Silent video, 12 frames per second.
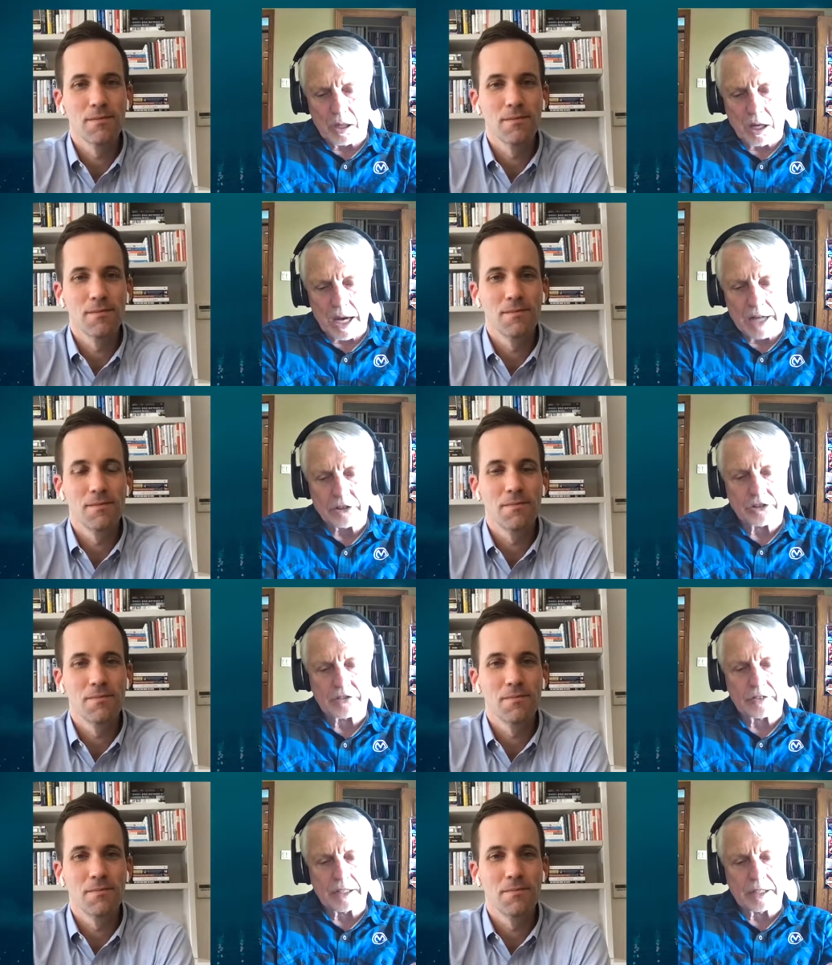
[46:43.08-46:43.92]
Speaker 1: I just
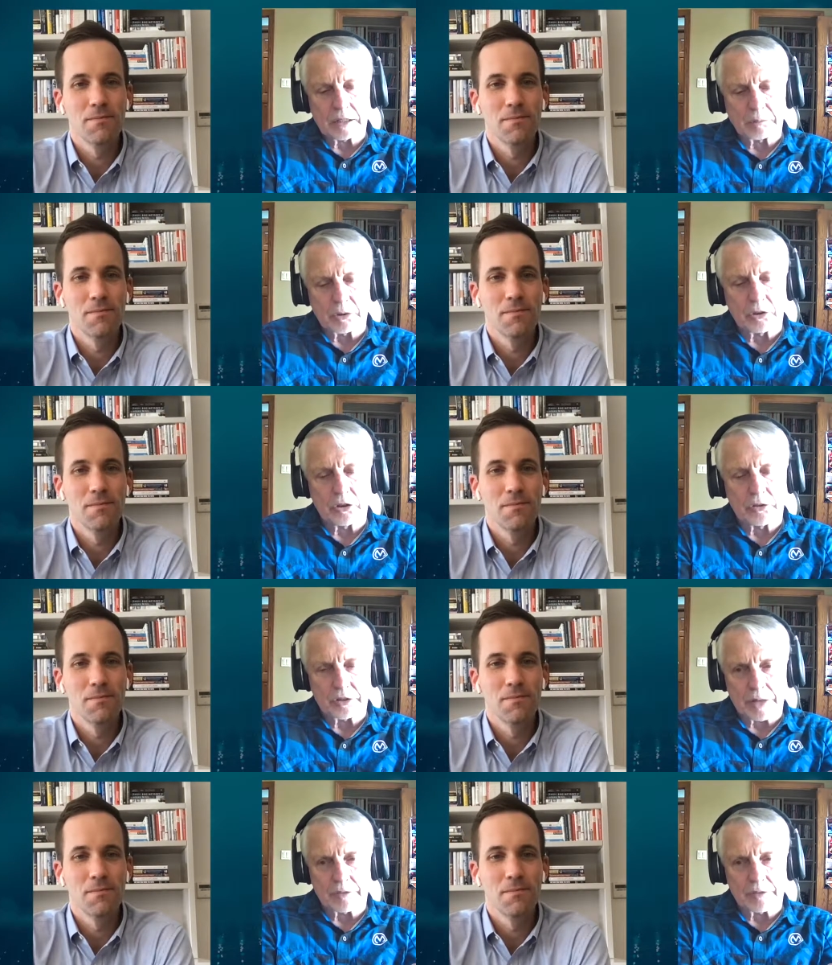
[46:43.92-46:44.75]
think it behooves
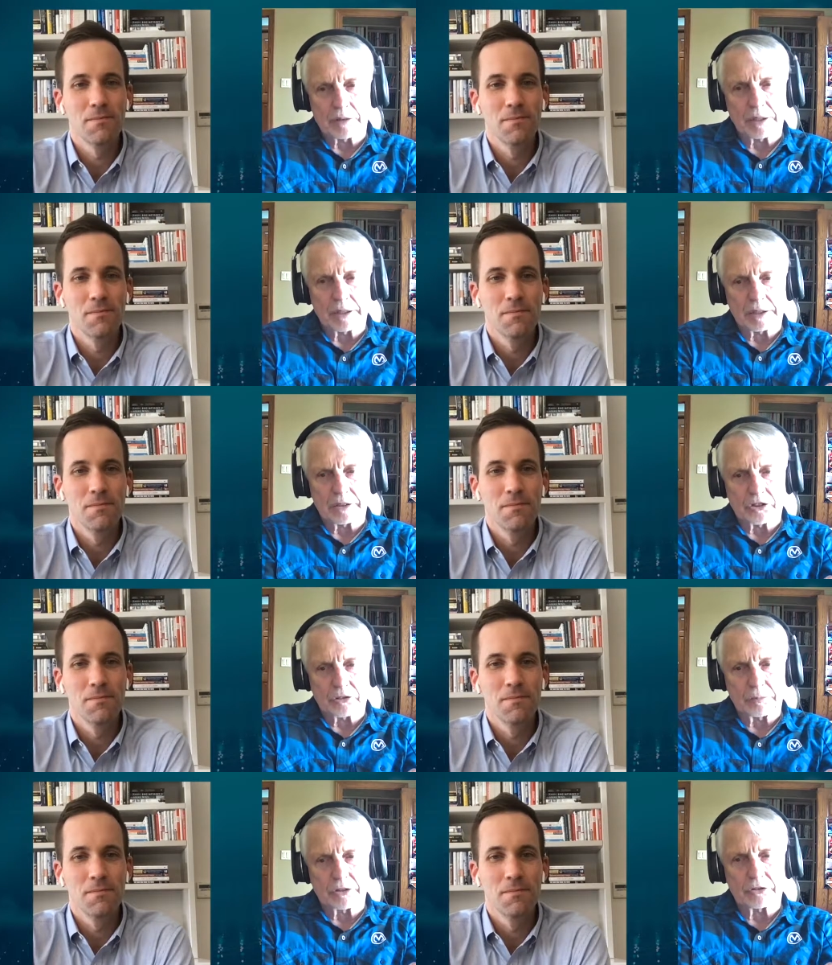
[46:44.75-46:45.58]
everybody in this
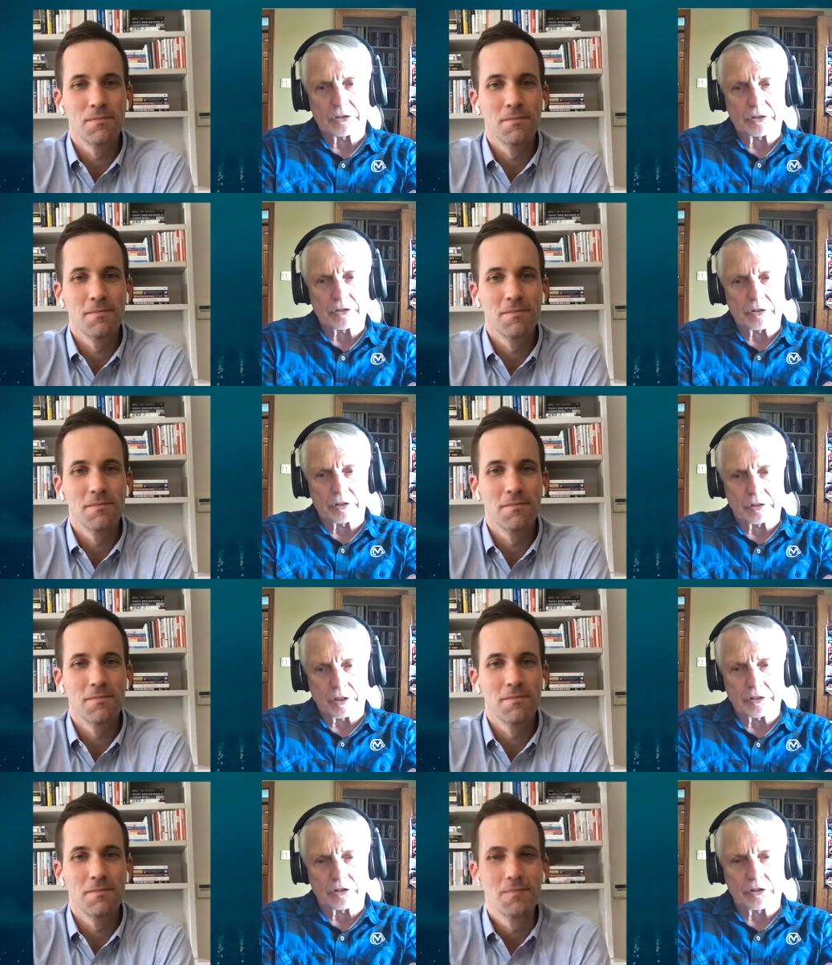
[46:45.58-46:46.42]
business to
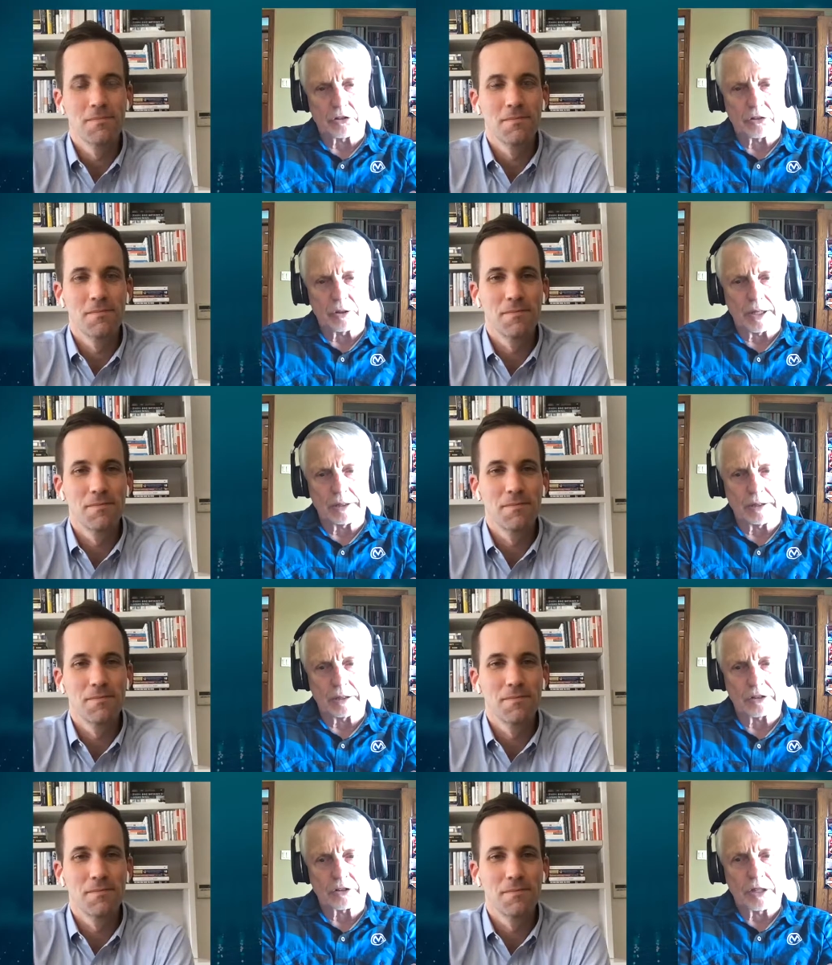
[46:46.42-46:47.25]
listen to new
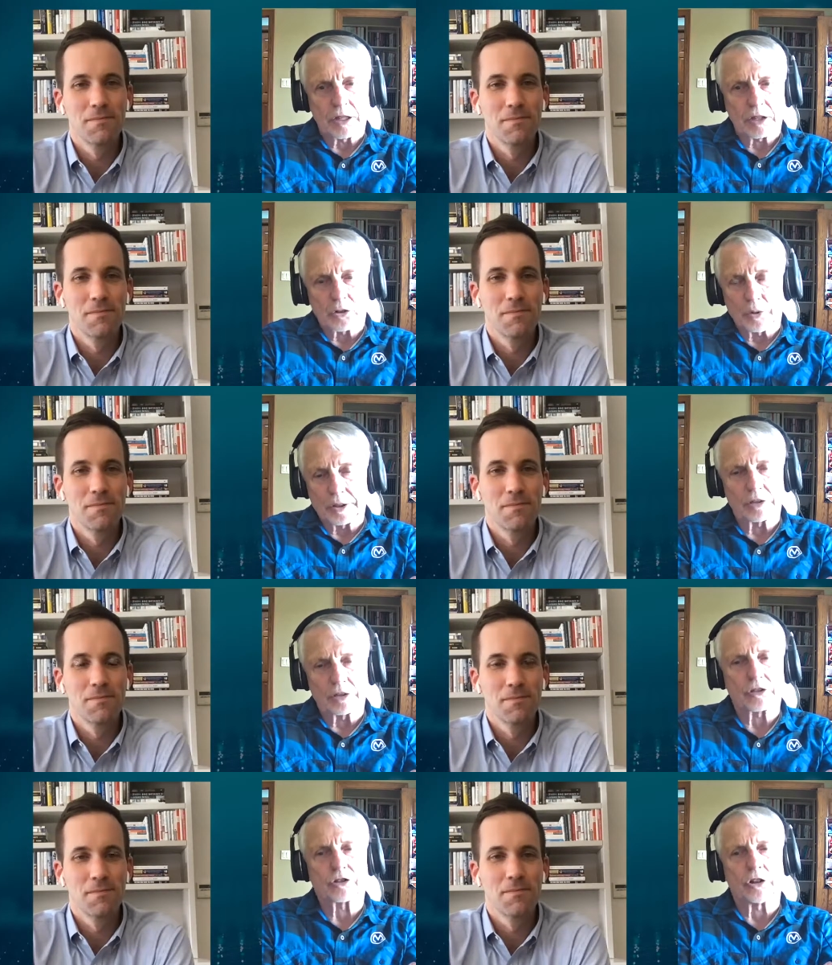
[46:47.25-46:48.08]
ideas, going to the
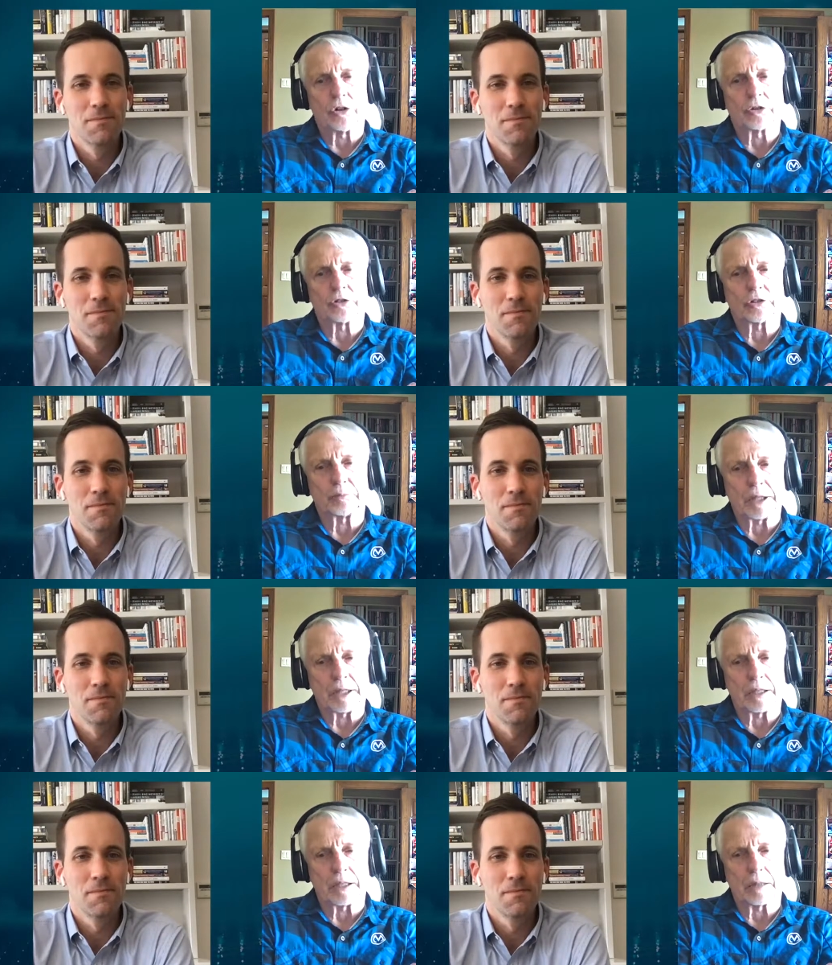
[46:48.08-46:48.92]
shows and picking up.